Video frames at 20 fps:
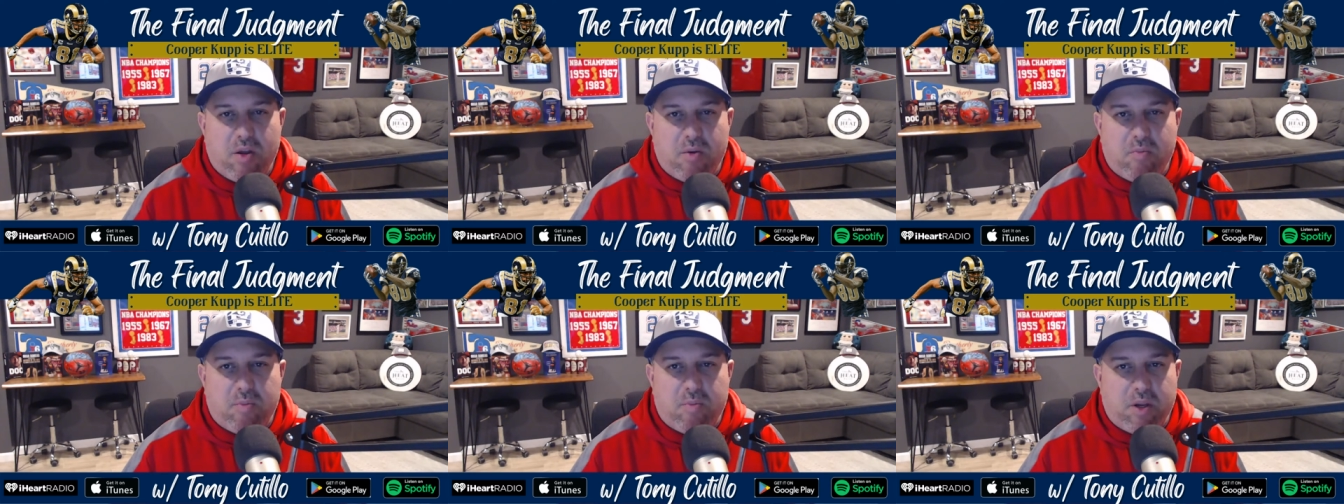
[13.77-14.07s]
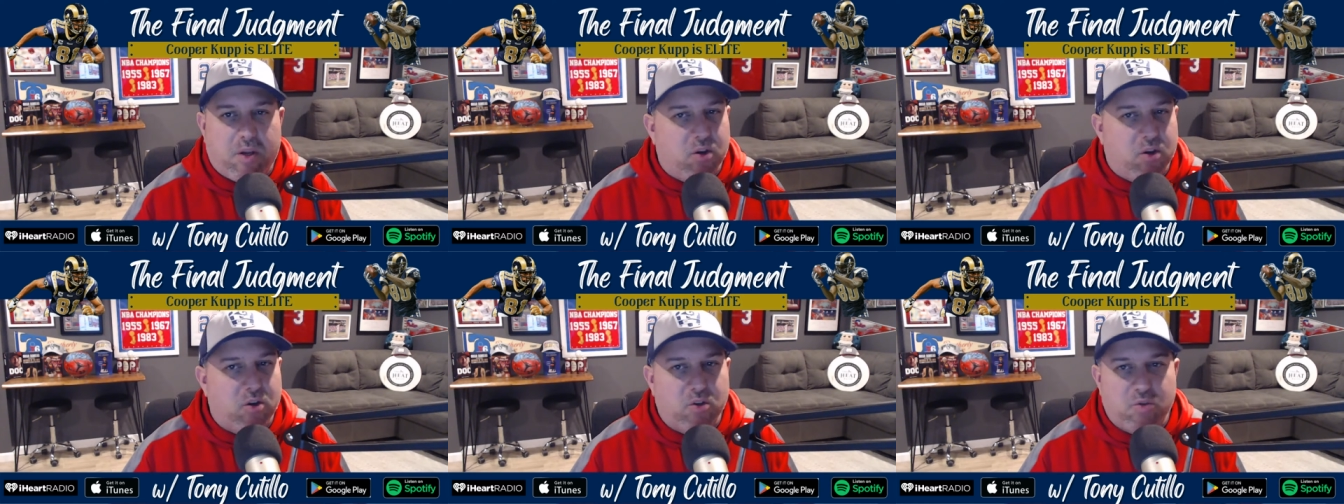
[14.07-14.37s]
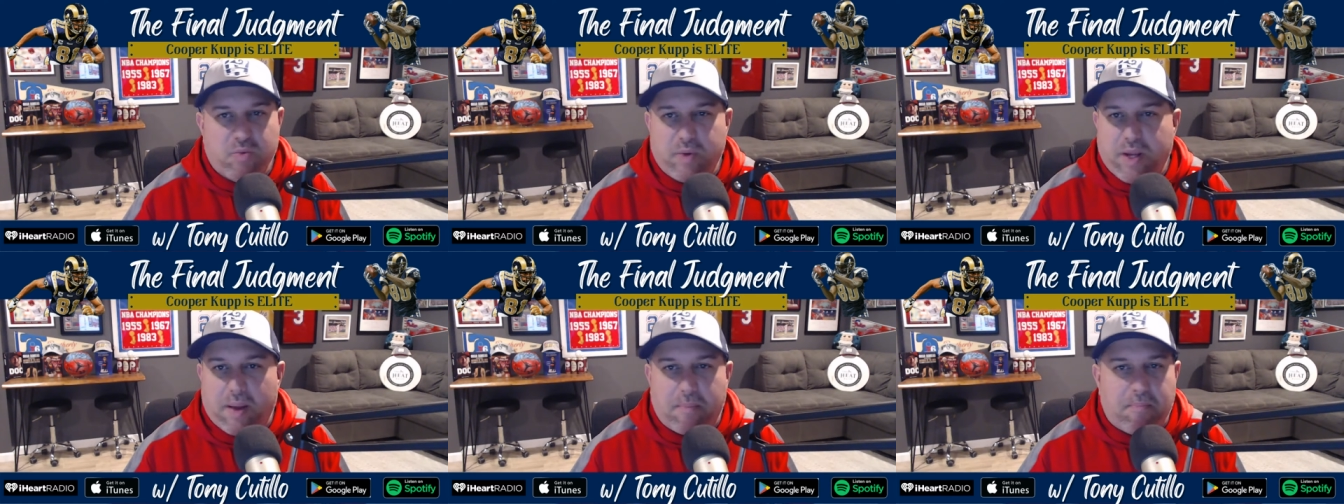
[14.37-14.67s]
because
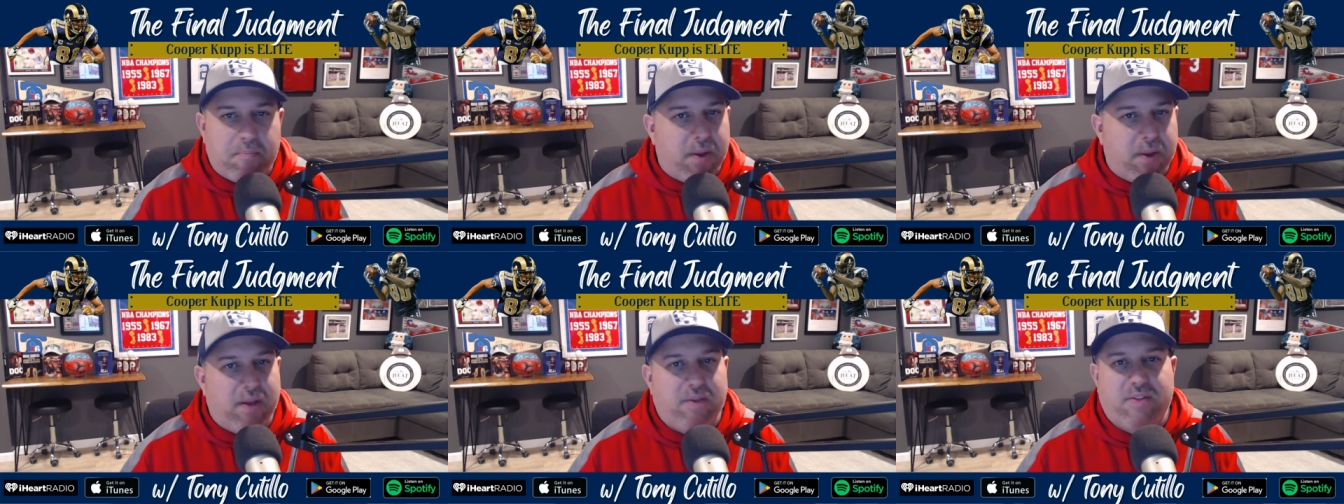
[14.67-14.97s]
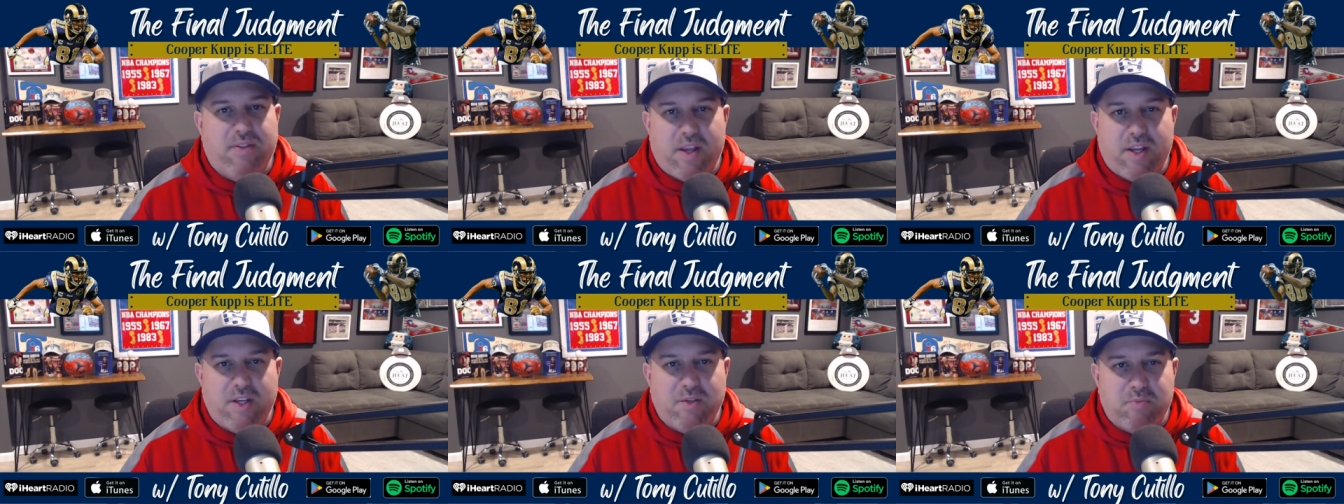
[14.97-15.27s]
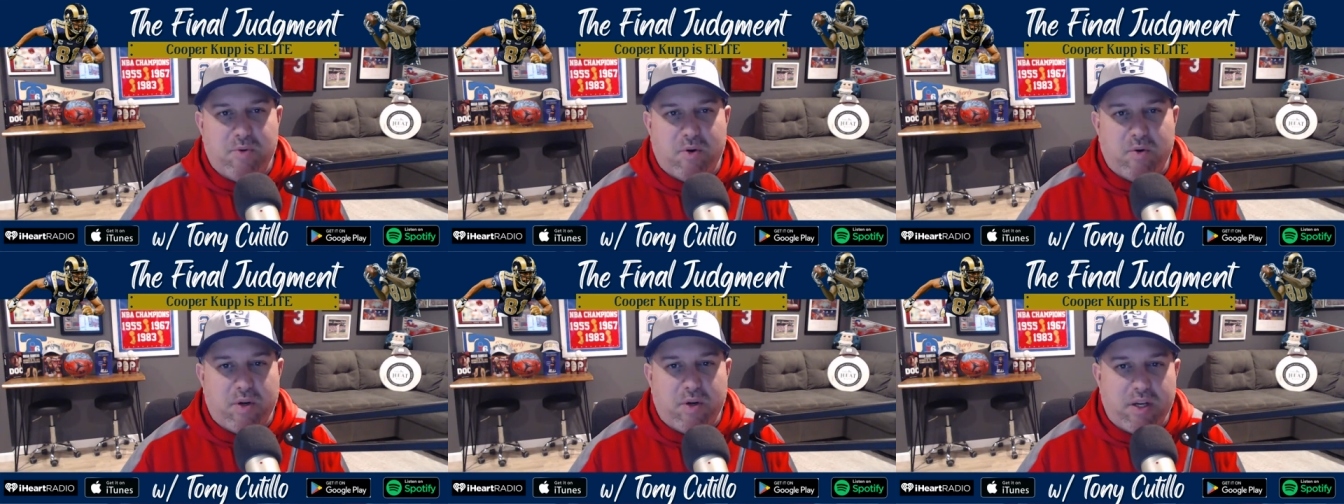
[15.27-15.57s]
we got big things
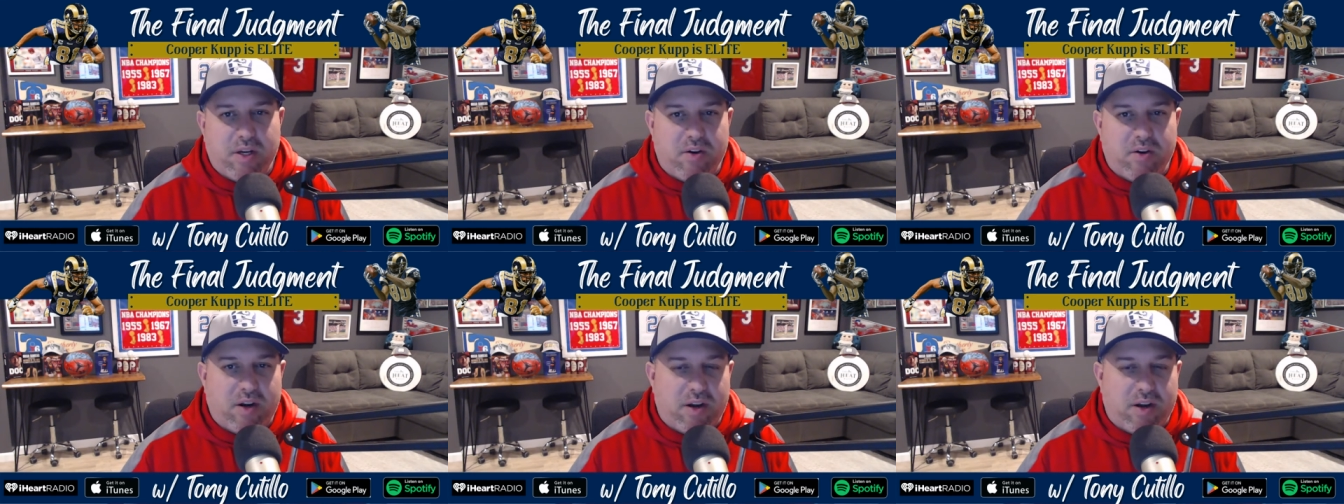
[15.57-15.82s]
brewing here.